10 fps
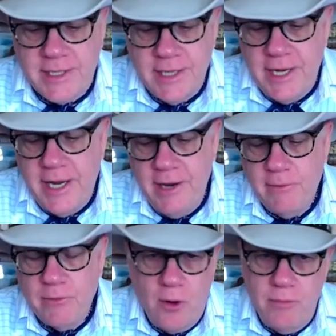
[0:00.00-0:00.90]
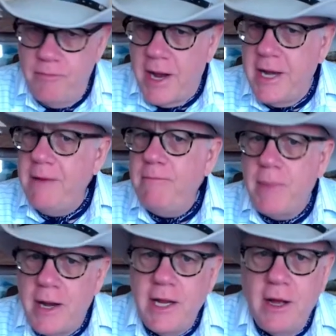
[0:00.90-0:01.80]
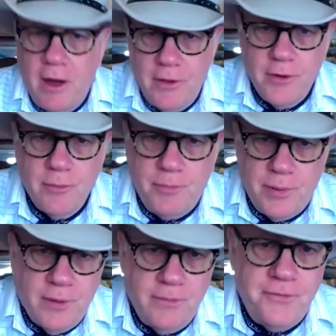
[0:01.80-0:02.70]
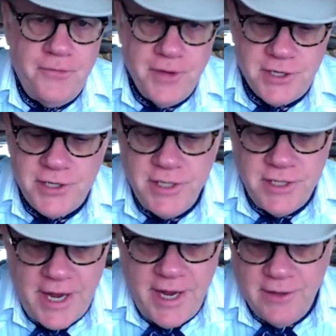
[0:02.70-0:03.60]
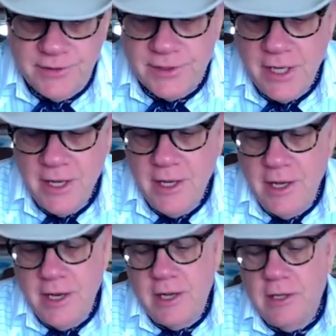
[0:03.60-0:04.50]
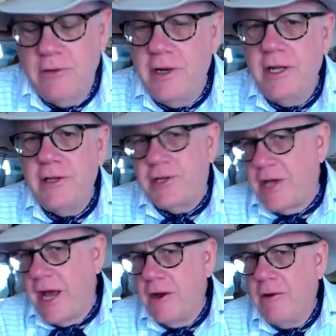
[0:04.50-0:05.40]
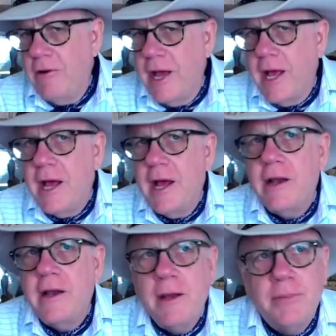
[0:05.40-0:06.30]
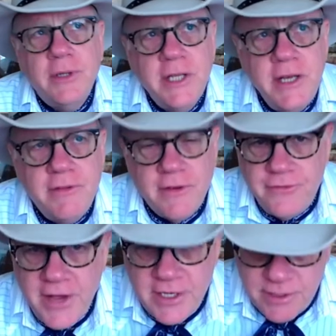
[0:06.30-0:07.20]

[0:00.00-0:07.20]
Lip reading: And he wrote many, many other pulp fiction tales, including The Shadow and, I believe, The Phantom